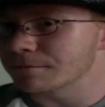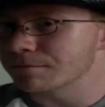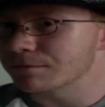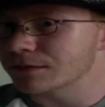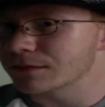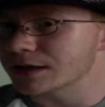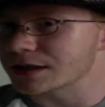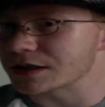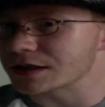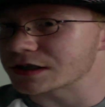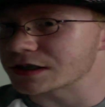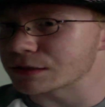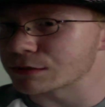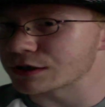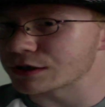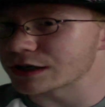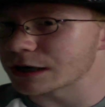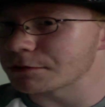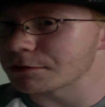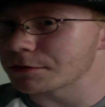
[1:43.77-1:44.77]
in the
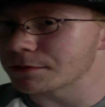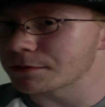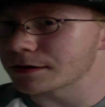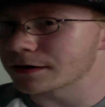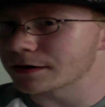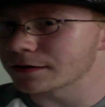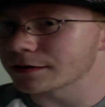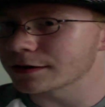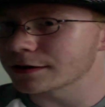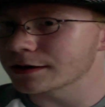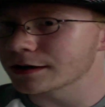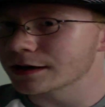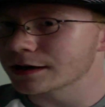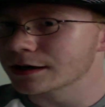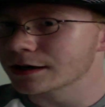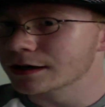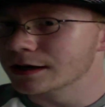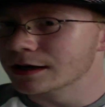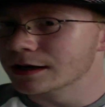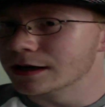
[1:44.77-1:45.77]
summertime, apparently.
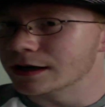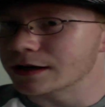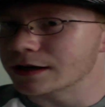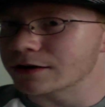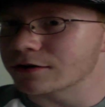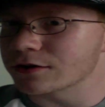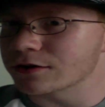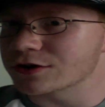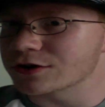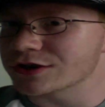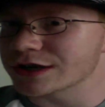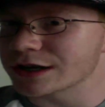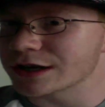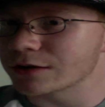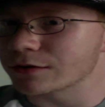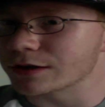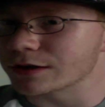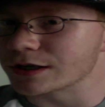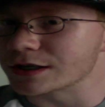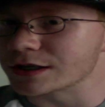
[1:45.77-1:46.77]
And her
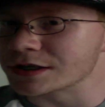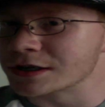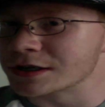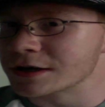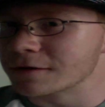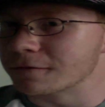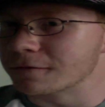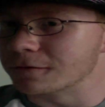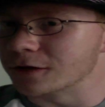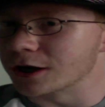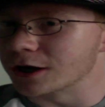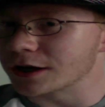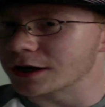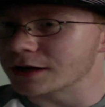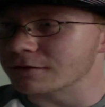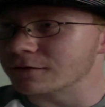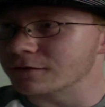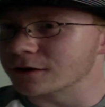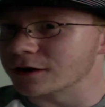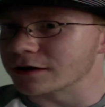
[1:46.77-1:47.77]
channel is
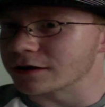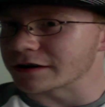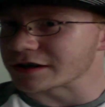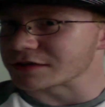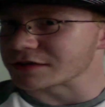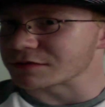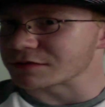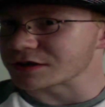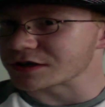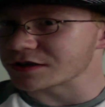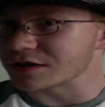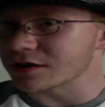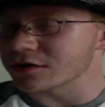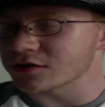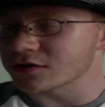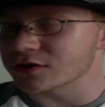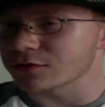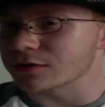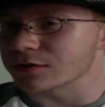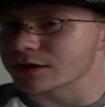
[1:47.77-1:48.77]
Vloggy Vlogs, which is
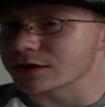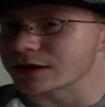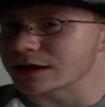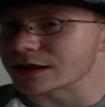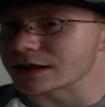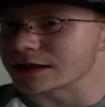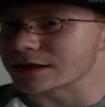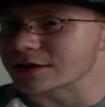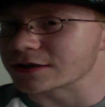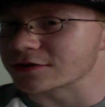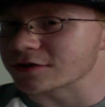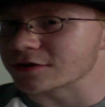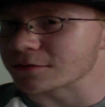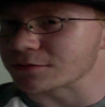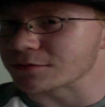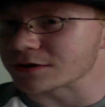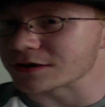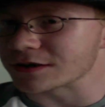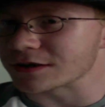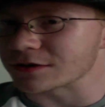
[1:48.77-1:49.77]
also in the
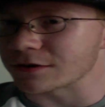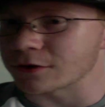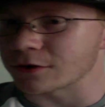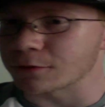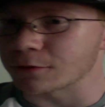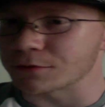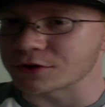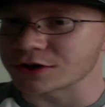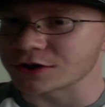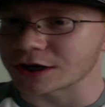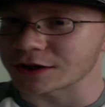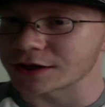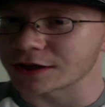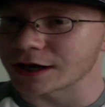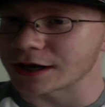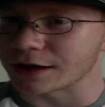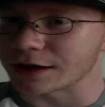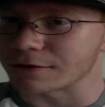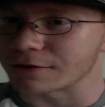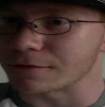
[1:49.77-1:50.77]
description, so I hope you check
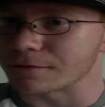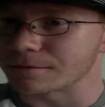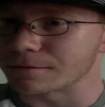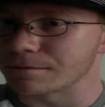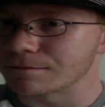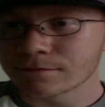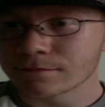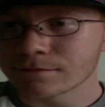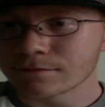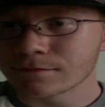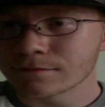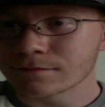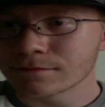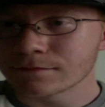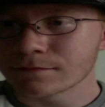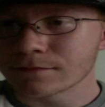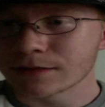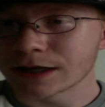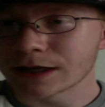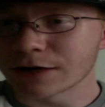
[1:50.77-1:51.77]
that out.
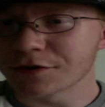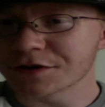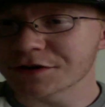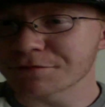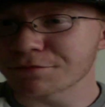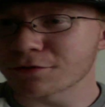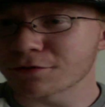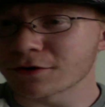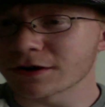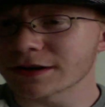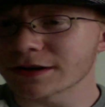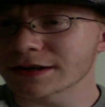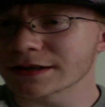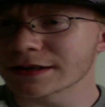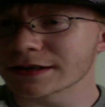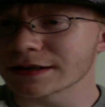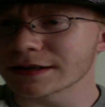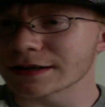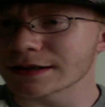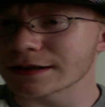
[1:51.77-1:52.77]
Now, as
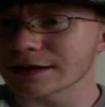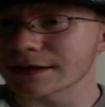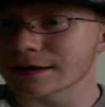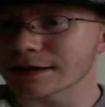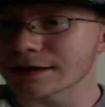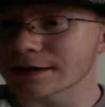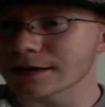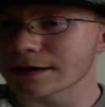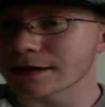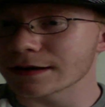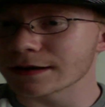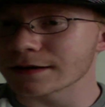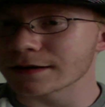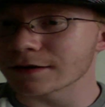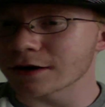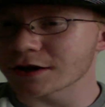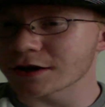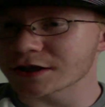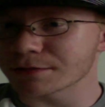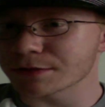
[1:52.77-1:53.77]
important and
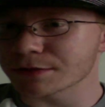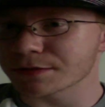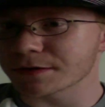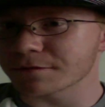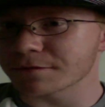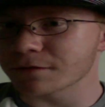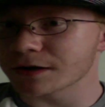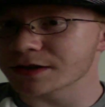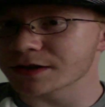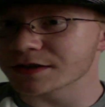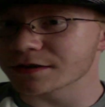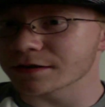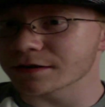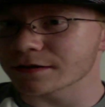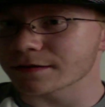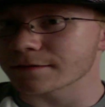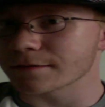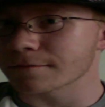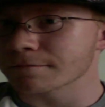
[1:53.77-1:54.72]
awesome as my friends are,